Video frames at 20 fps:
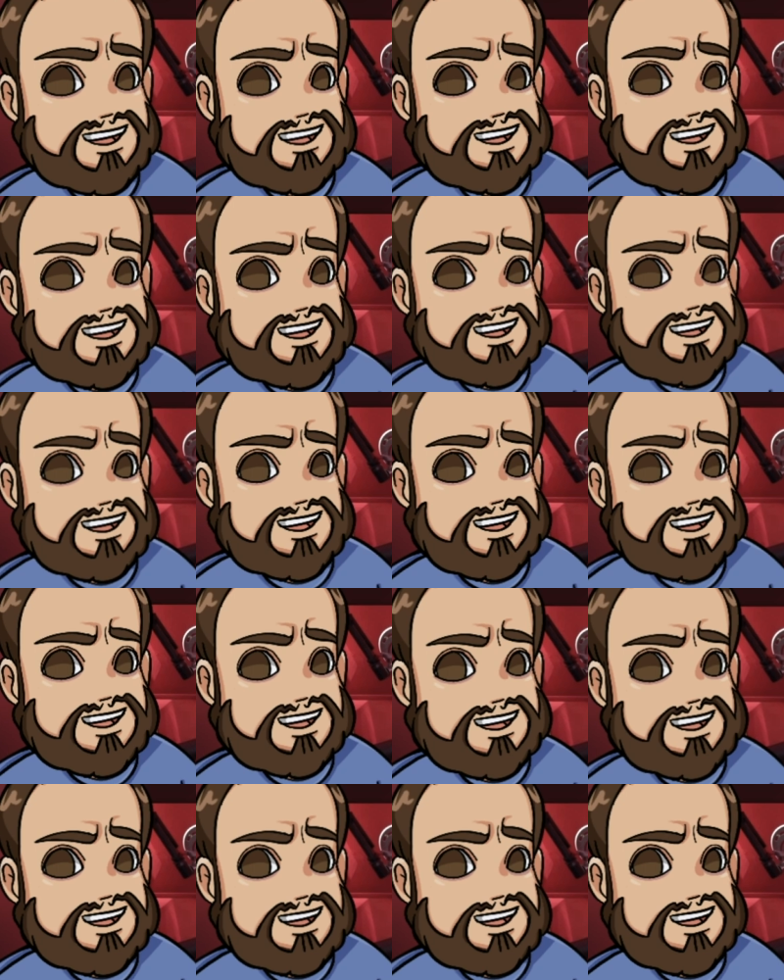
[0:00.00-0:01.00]

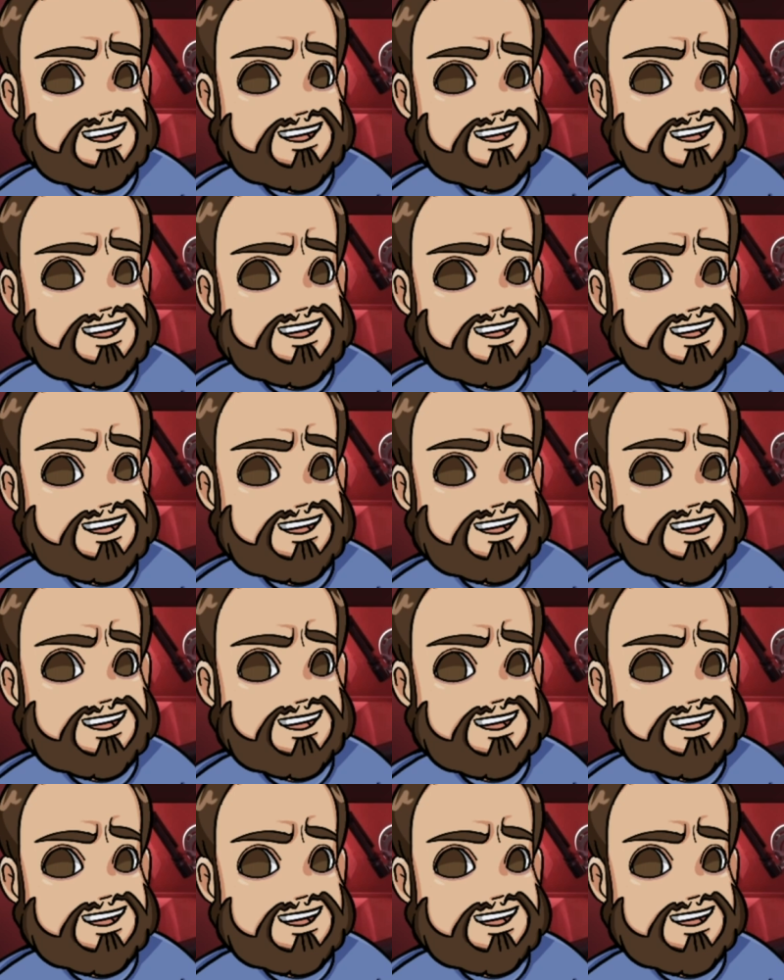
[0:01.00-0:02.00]

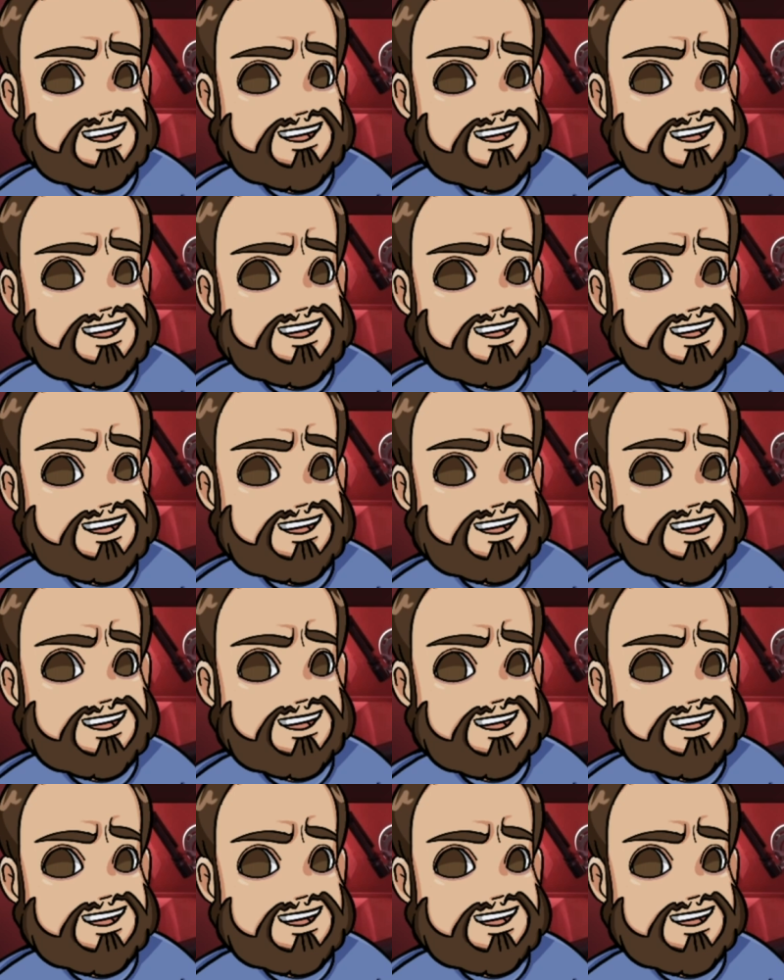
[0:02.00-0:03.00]

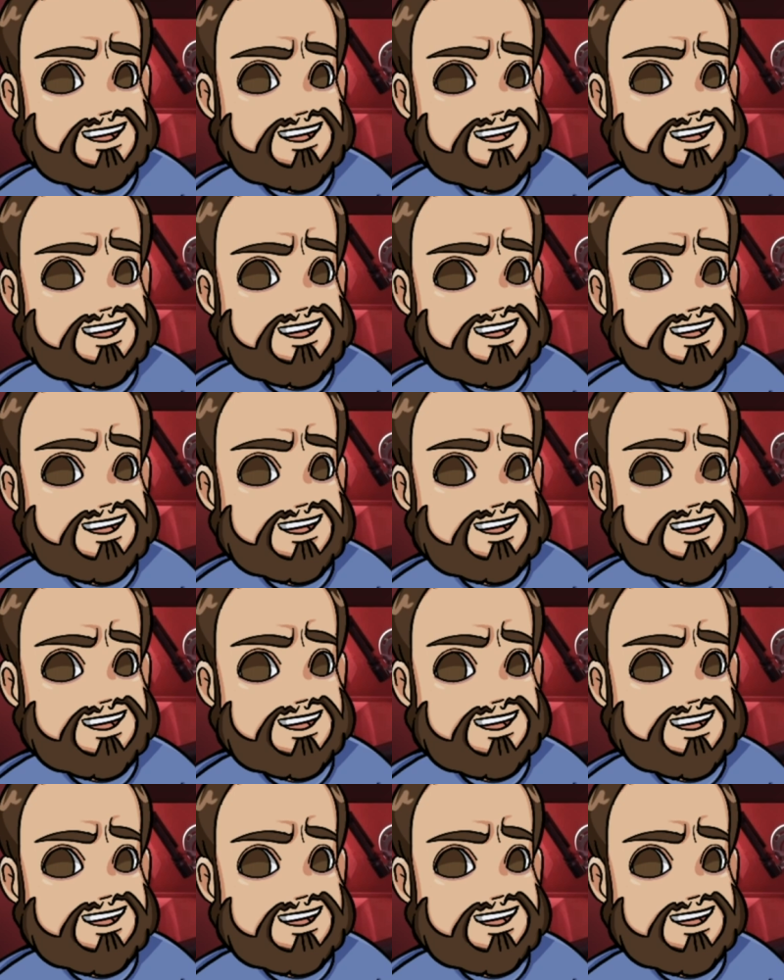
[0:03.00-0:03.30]
(silent)